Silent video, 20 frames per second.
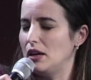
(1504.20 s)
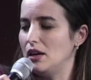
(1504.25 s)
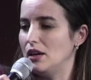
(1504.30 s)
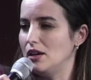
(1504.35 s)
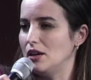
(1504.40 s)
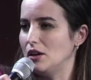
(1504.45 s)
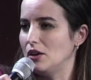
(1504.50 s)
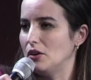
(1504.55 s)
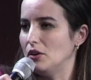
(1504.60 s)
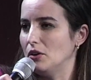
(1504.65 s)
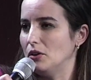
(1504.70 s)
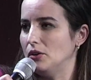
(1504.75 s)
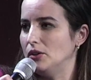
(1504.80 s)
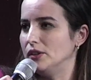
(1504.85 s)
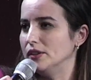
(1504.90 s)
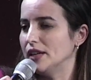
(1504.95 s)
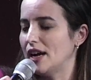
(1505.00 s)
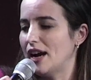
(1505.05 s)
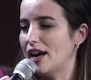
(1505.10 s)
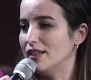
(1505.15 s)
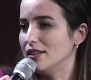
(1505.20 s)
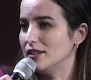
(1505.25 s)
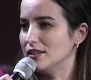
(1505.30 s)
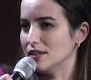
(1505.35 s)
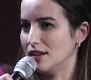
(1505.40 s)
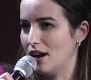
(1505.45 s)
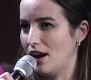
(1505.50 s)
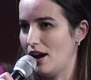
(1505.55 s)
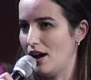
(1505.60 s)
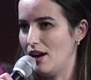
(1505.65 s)
a year old, I had this
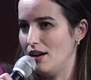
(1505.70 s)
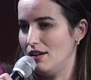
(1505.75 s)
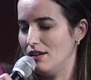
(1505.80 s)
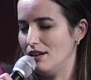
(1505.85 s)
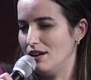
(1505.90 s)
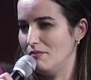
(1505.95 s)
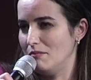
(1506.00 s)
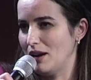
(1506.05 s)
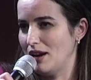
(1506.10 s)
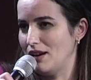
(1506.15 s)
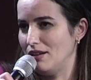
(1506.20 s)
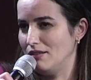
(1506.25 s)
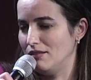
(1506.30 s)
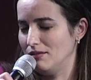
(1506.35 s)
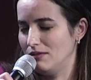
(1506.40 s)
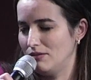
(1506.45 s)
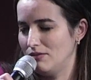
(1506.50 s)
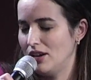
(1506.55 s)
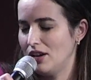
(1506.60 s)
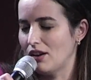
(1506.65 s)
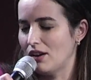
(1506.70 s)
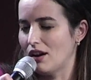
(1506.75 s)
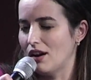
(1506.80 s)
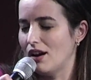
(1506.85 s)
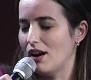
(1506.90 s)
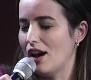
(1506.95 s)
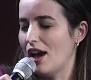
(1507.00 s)
cut on my finger.